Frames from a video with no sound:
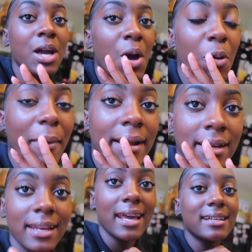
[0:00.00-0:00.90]
y'all on my
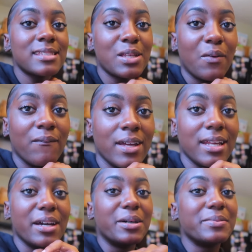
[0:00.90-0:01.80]
next
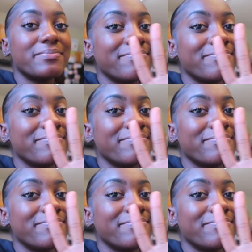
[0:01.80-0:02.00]
video